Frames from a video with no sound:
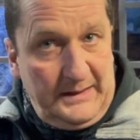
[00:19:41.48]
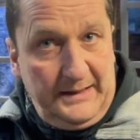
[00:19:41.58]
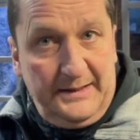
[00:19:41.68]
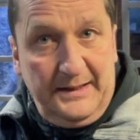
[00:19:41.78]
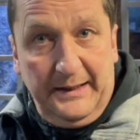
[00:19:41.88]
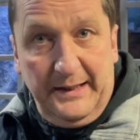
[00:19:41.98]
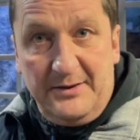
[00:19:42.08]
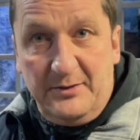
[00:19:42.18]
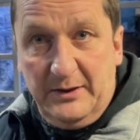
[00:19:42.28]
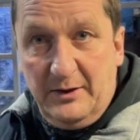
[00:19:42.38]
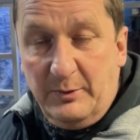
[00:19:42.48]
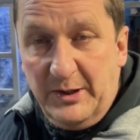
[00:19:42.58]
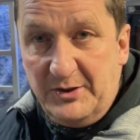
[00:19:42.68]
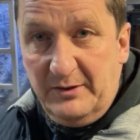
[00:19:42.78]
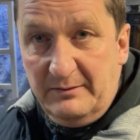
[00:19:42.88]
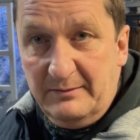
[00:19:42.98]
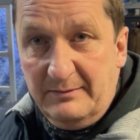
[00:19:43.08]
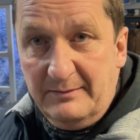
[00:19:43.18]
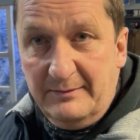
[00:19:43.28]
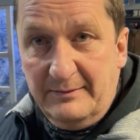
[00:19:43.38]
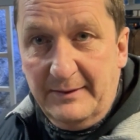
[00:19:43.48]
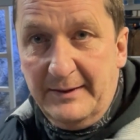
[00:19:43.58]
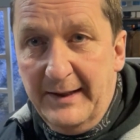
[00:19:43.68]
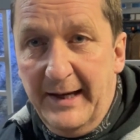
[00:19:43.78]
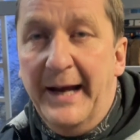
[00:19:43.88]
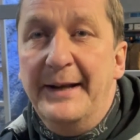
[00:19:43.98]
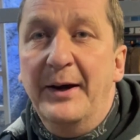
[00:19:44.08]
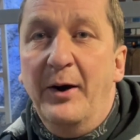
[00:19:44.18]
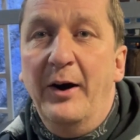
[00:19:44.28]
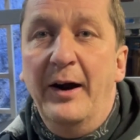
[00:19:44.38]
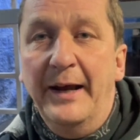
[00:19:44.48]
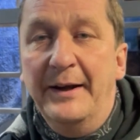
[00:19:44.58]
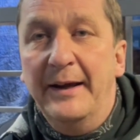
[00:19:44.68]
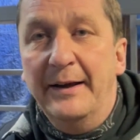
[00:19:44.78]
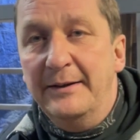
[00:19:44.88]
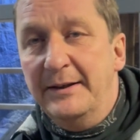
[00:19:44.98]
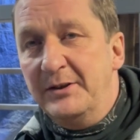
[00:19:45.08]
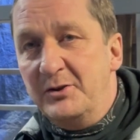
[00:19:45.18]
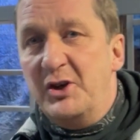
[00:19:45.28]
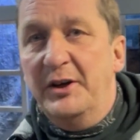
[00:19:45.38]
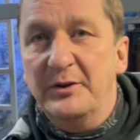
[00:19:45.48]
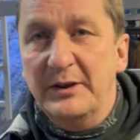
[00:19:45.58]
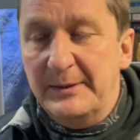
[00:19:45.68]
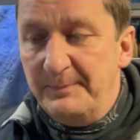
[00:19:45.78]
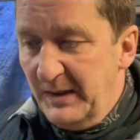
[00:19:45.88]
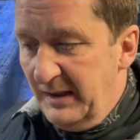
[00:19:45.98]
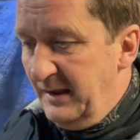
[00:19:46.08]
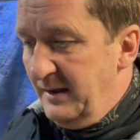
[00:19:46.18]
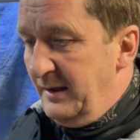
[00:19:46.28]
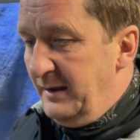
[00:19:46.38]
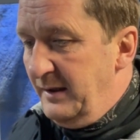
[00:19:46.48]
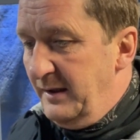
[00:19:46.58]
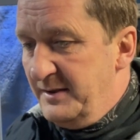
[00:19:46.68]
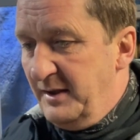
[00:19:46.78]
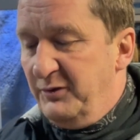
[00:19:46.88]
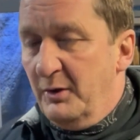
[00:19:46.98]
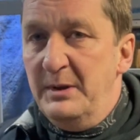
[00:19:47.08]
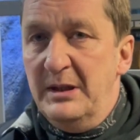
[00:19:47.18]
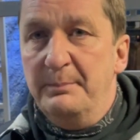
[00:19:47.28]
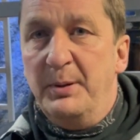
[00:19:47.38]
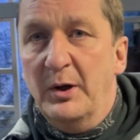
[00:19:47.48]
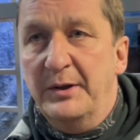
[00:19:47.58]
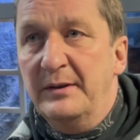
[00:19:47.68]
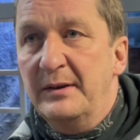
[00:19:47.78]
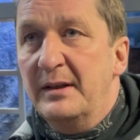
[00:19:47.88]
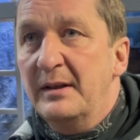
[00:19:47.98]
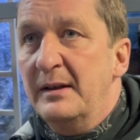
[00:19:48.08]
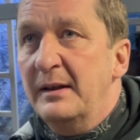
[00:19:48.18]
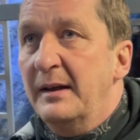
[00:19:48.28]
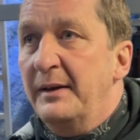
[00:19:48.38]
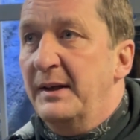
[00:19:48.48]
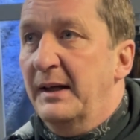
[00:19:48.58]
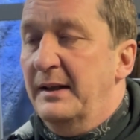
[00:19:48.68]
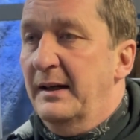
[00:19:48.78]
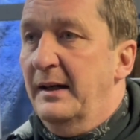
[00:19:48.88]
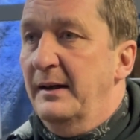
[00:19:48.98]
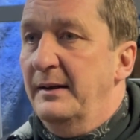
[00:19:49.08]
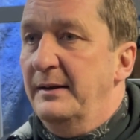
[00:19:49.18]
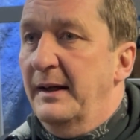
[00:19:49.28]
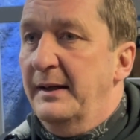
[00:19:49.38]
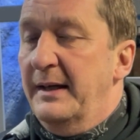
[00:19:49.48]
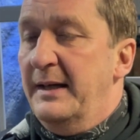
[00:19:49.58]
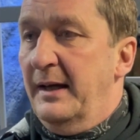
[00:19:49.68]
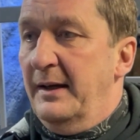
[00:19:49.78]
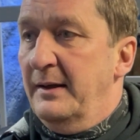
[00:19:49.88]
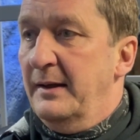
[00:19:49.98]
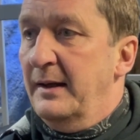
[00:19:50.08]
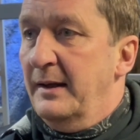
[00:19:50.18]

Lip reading: Is that answering your question? And in general, is it for me important that I can